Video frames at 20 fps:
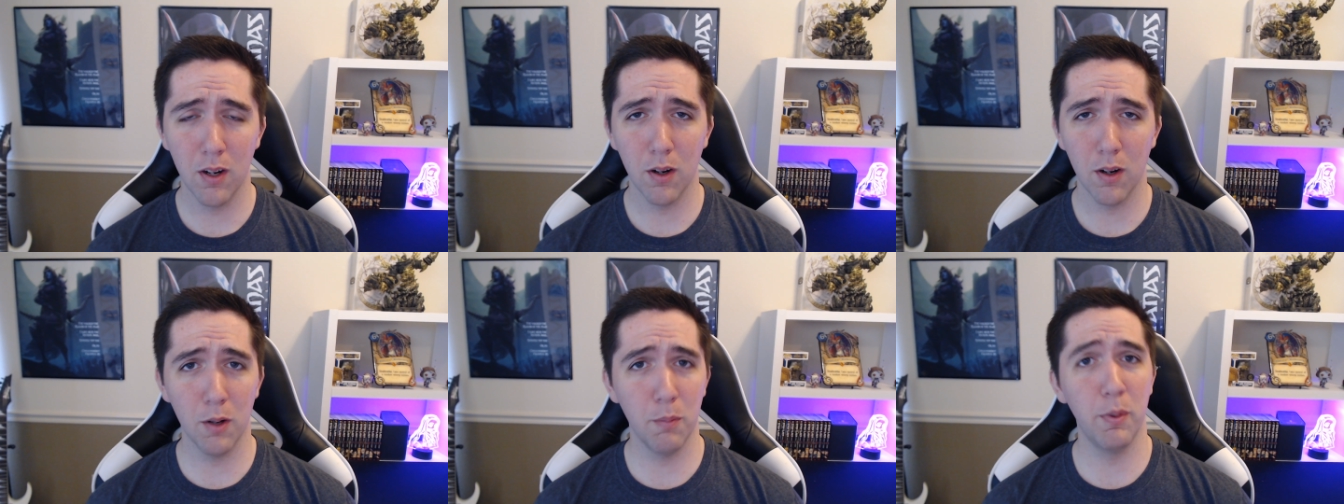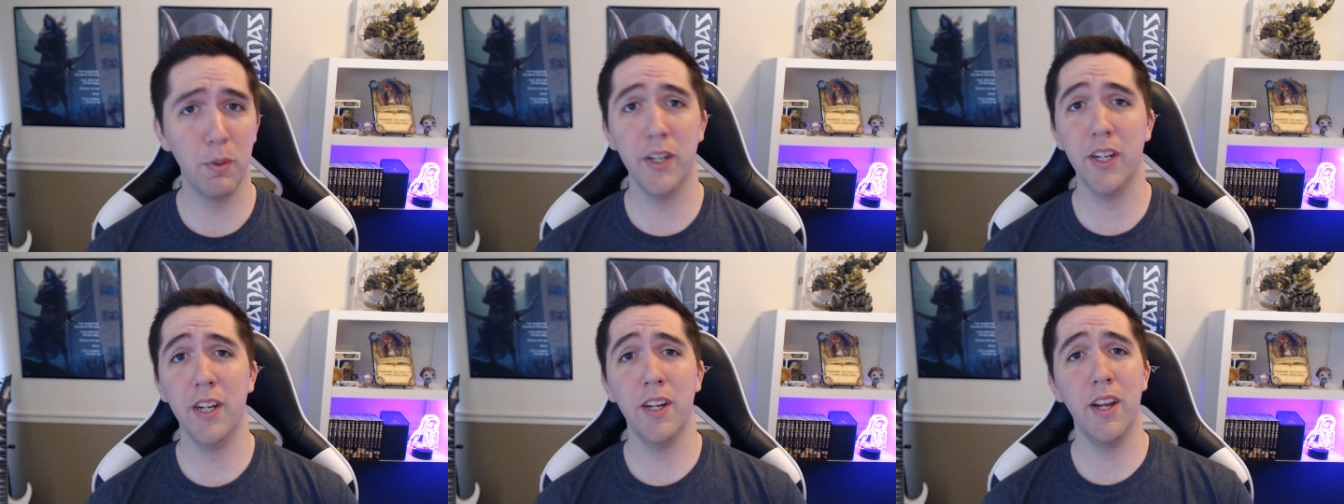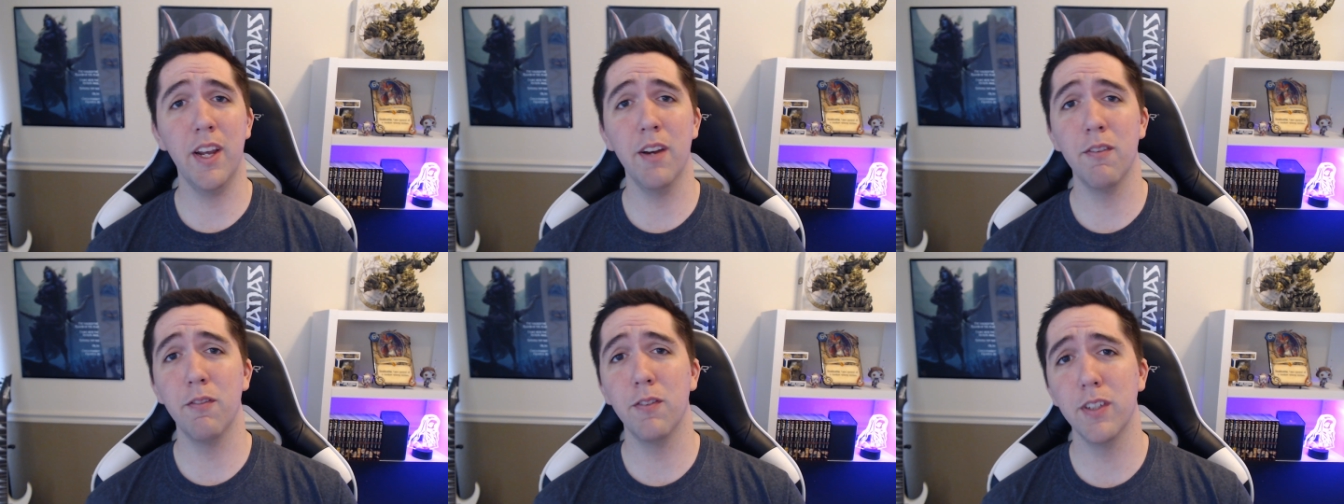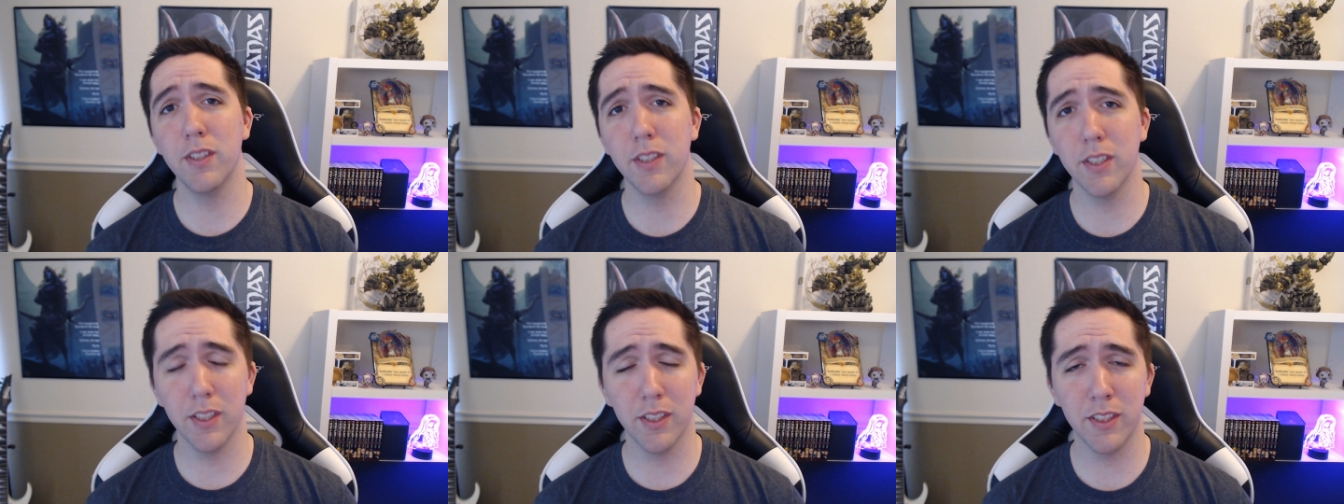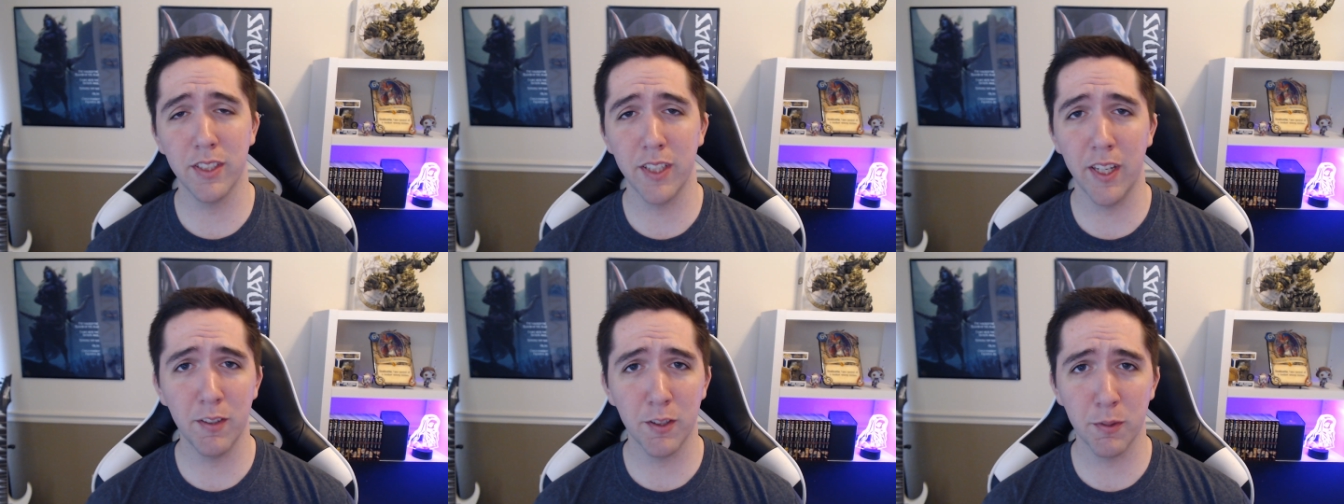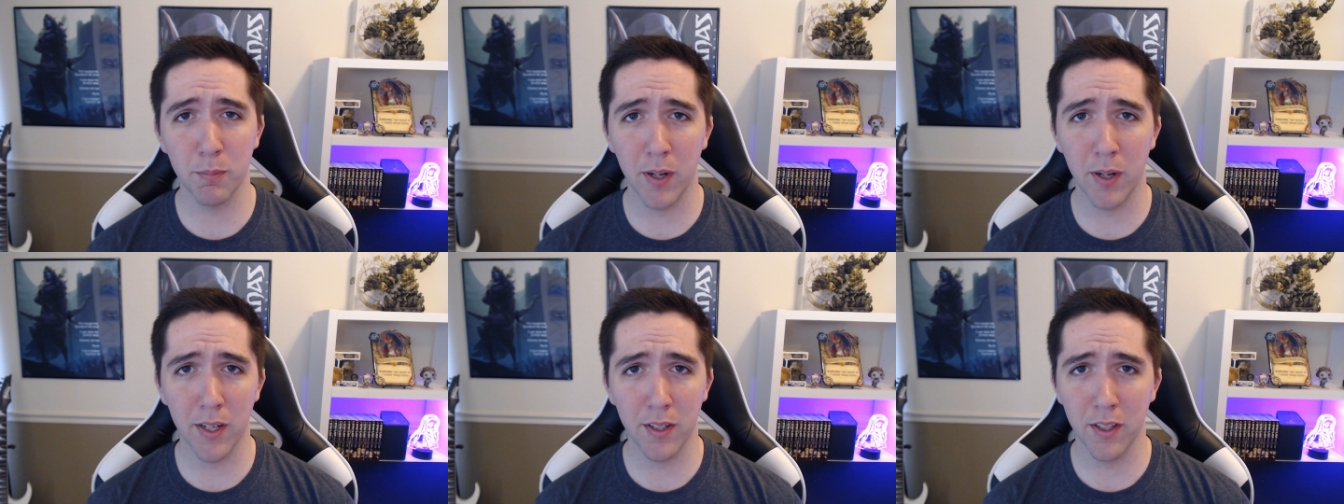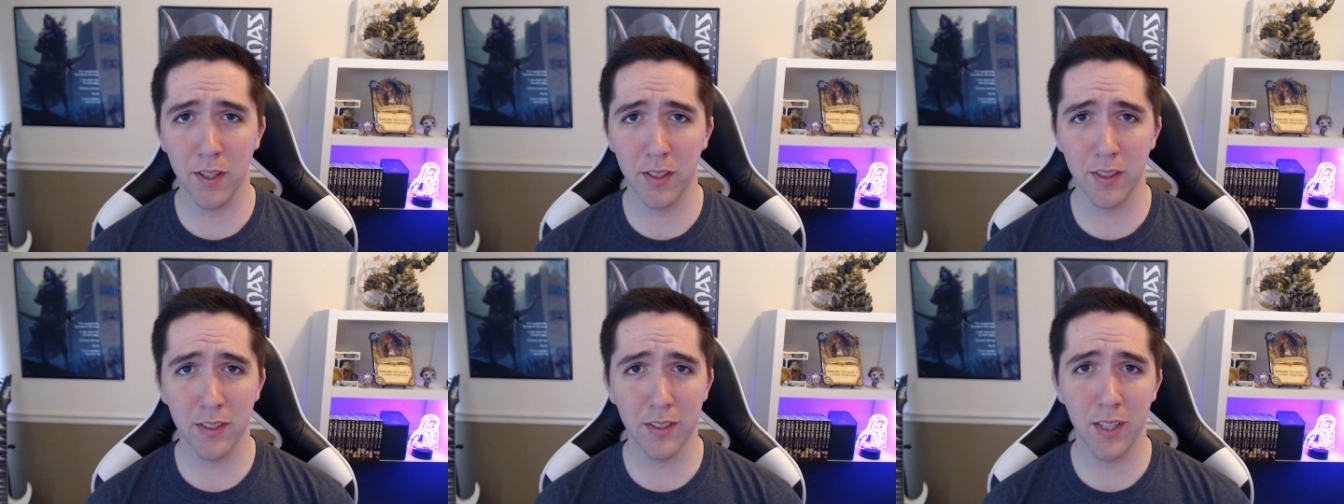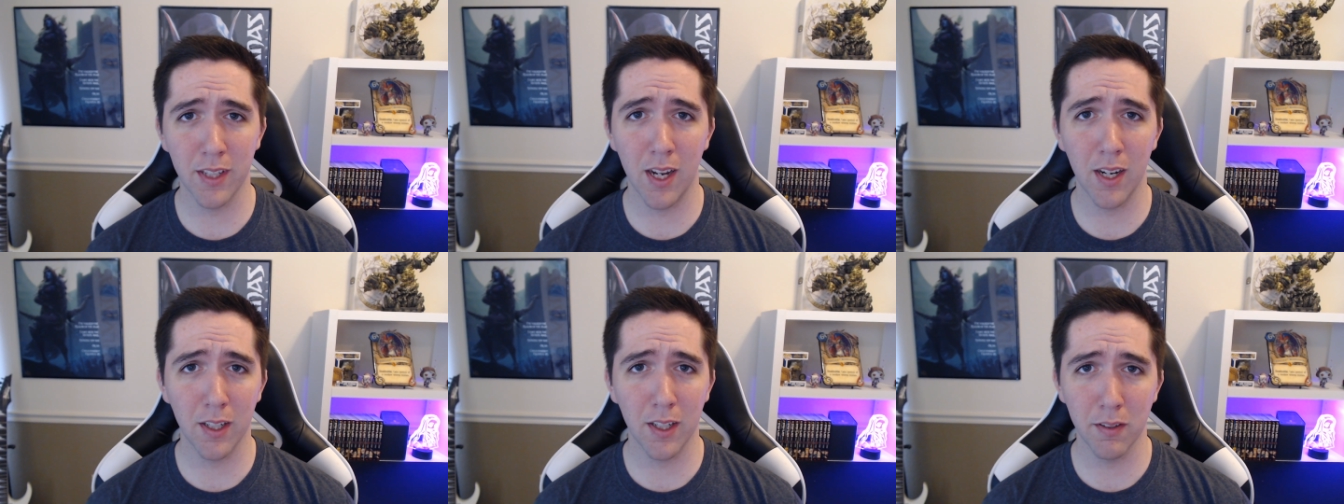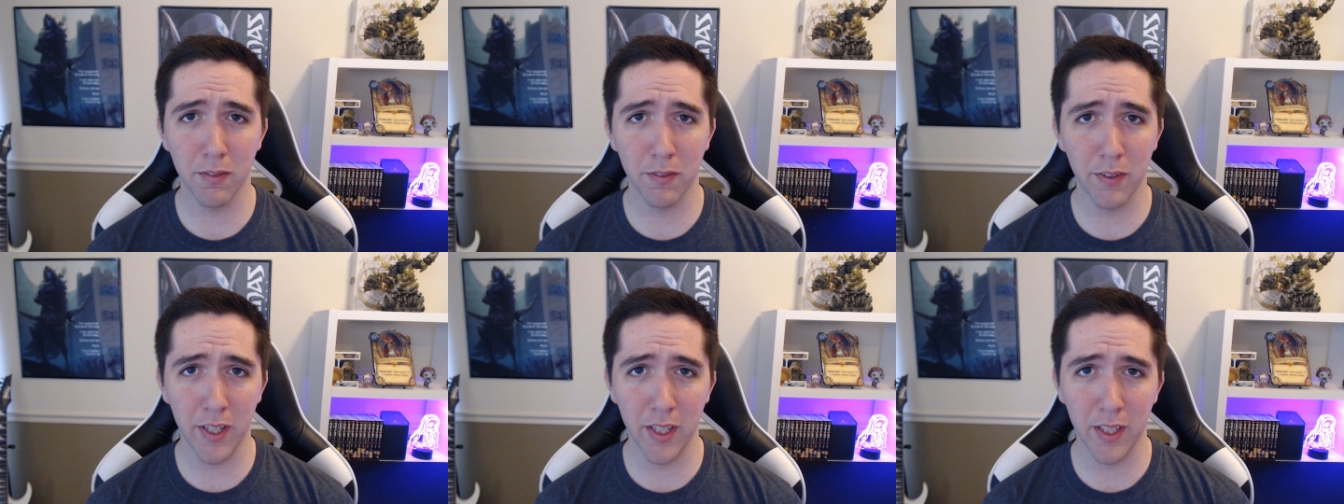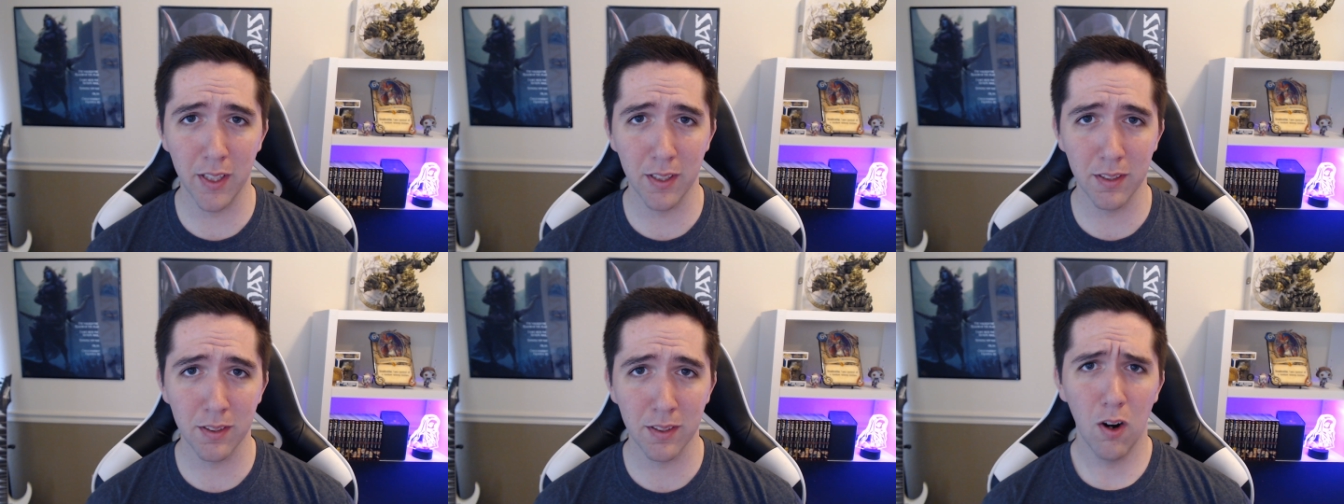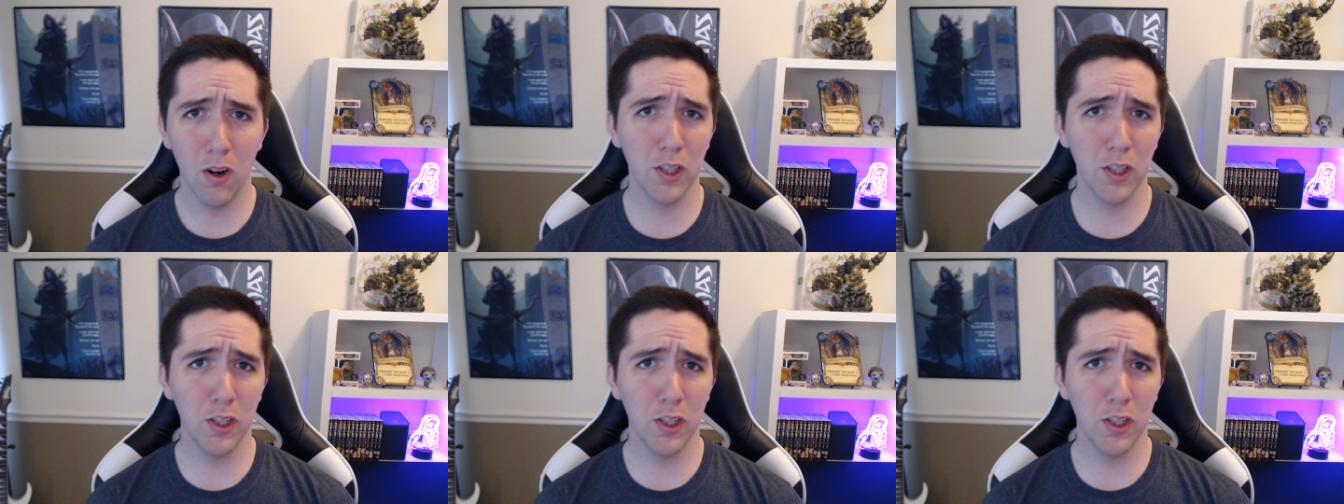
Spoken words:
or bringing Ifrit to the safe spot during soccer phase,